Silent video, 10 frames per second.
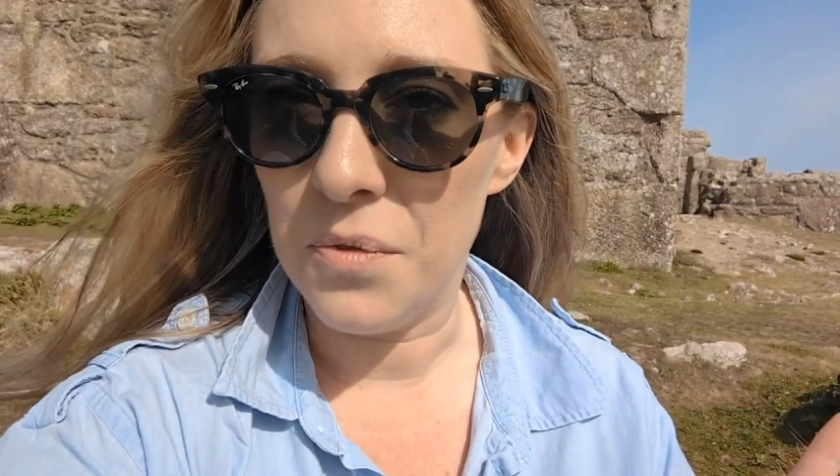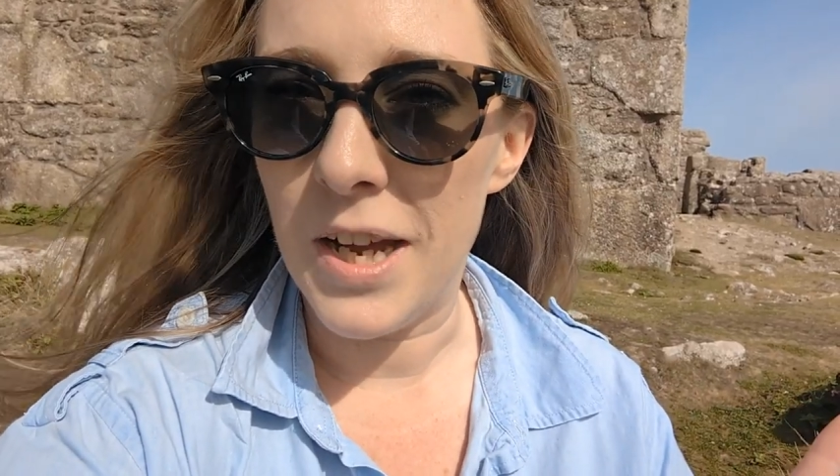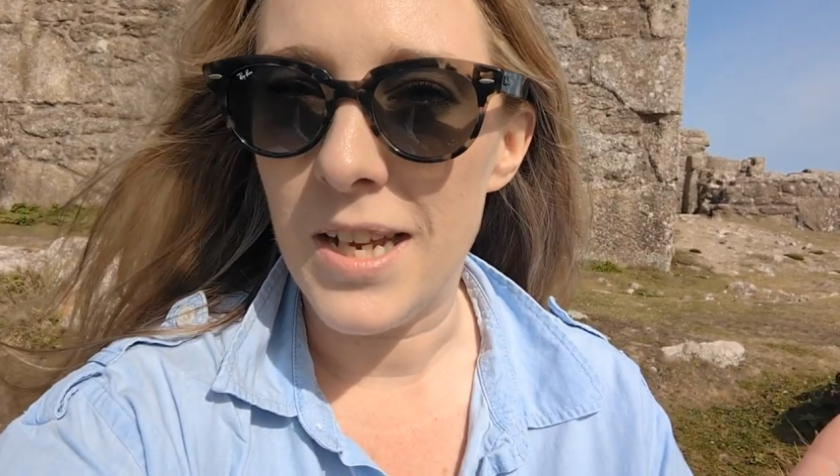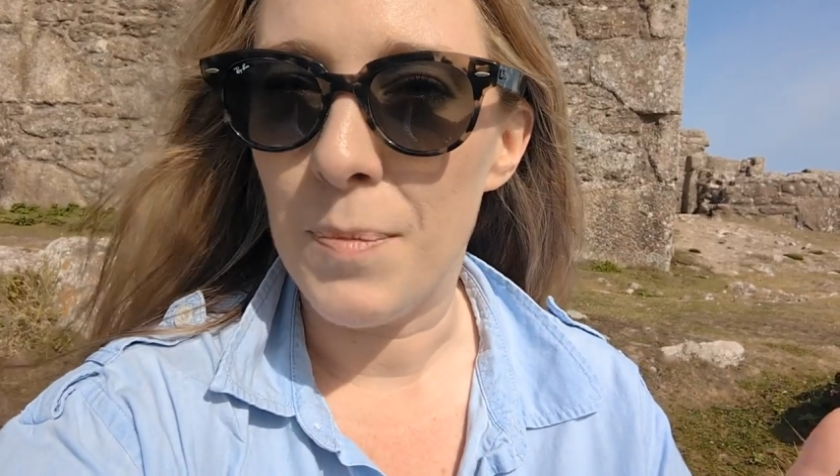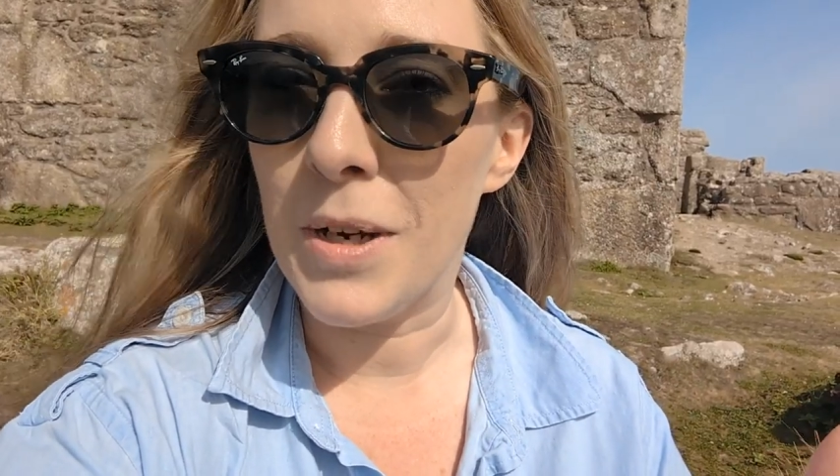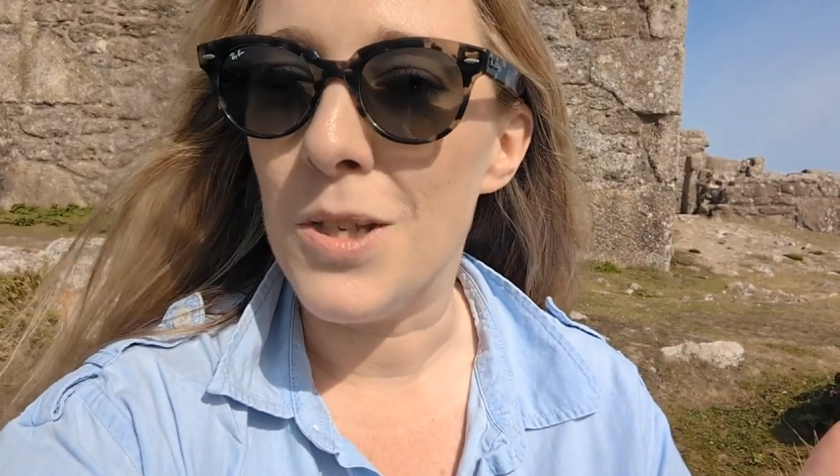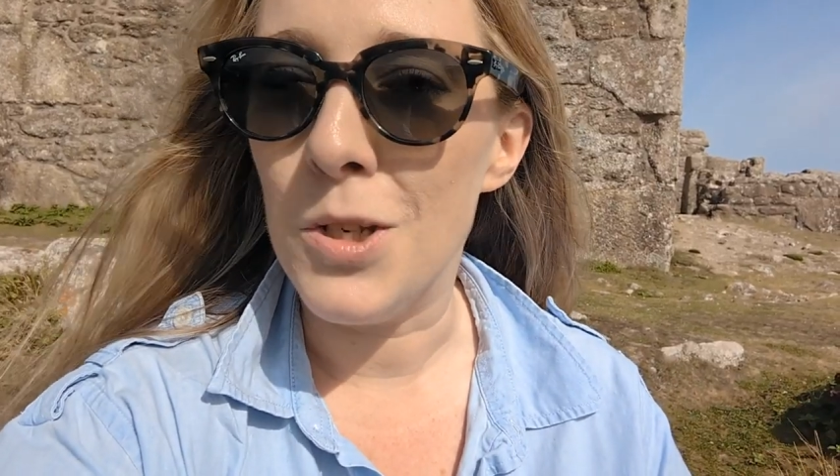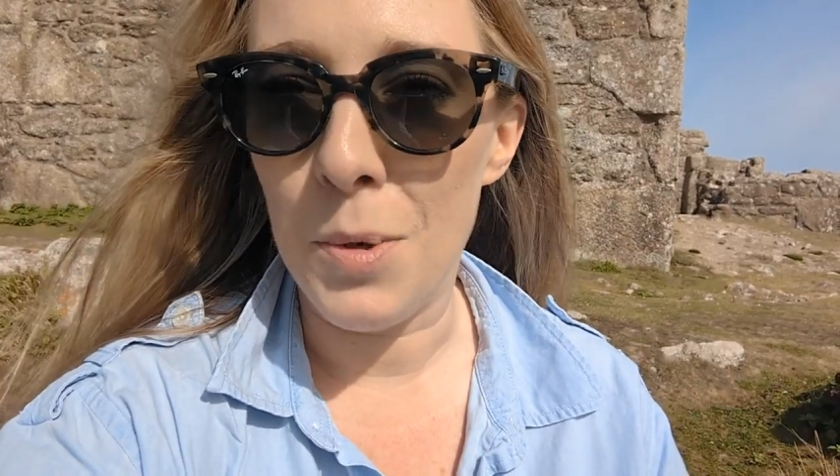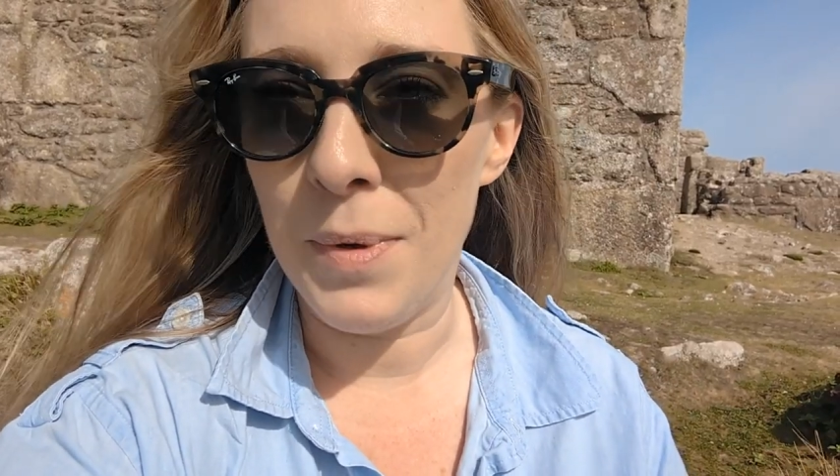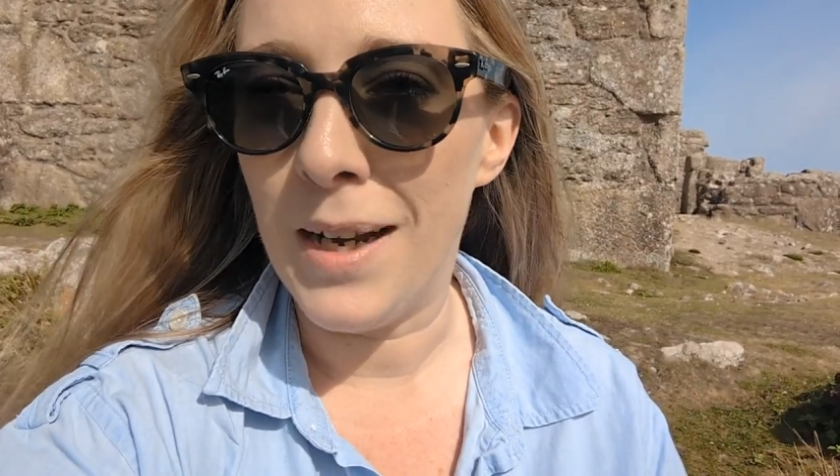first because
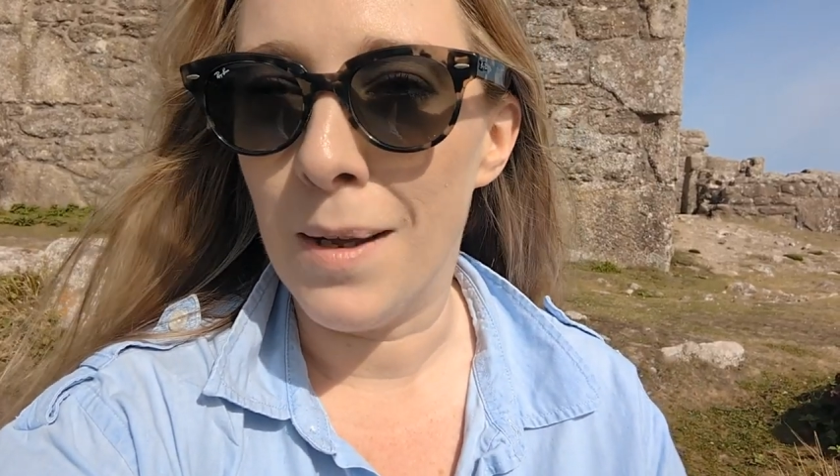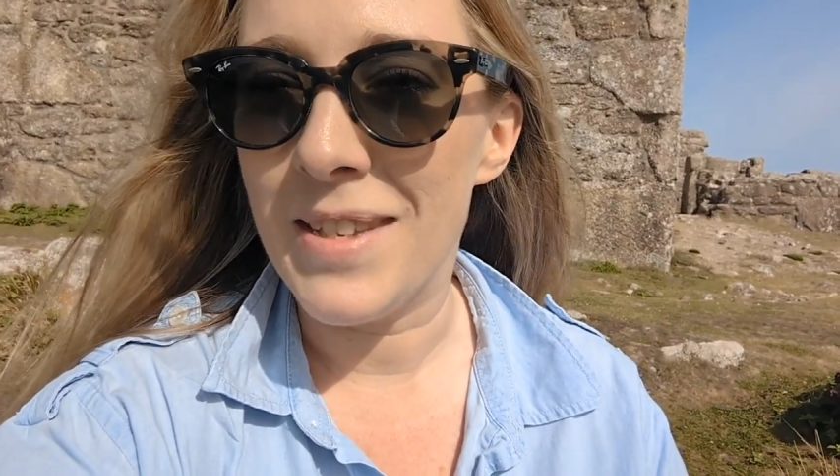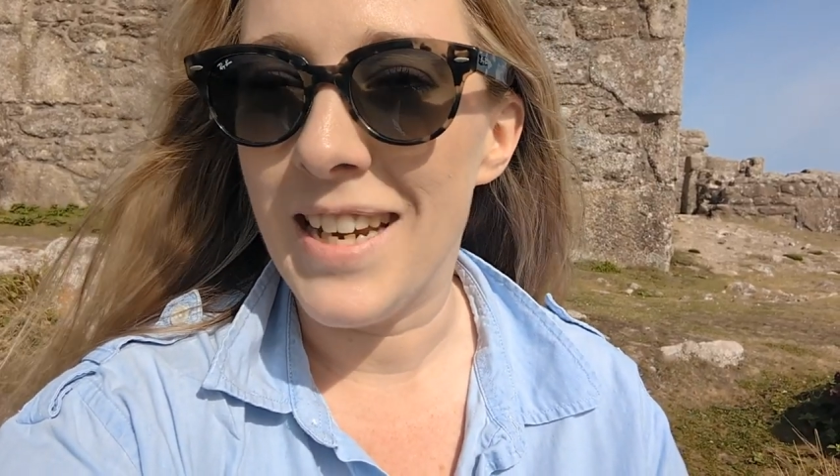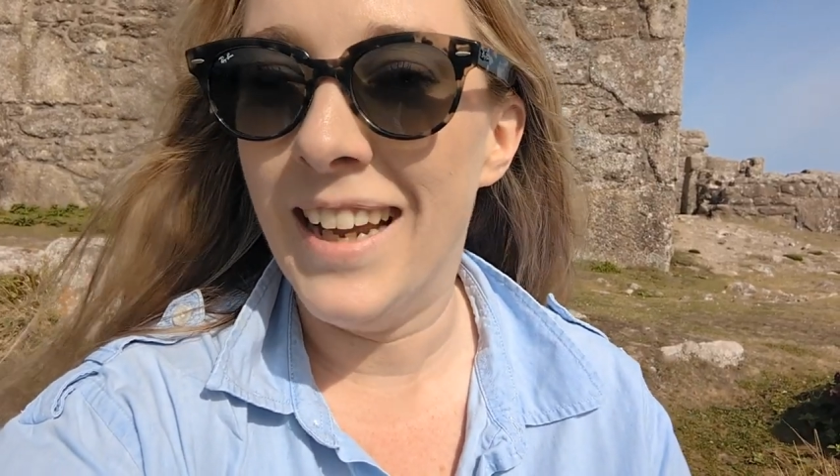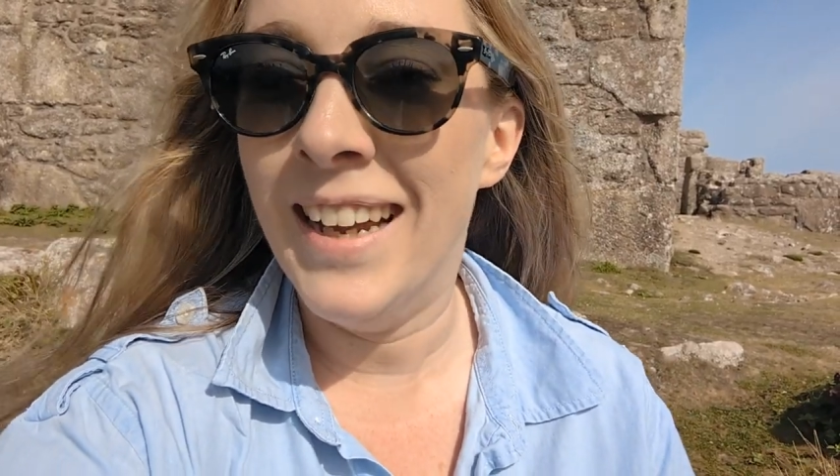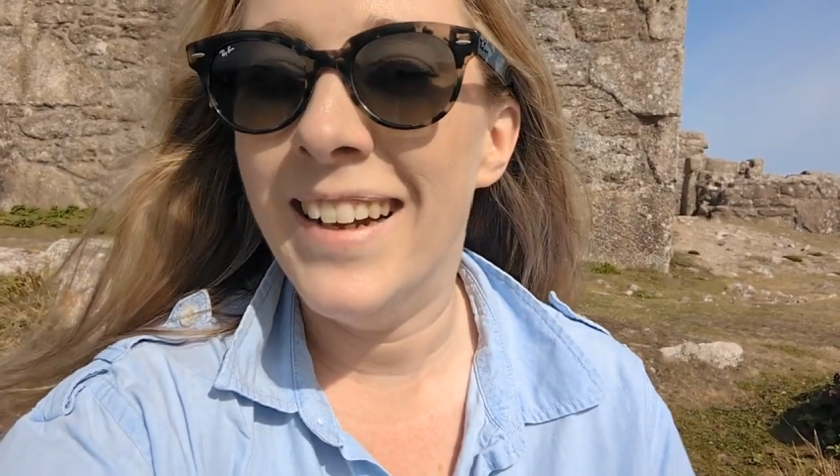nobody comes here.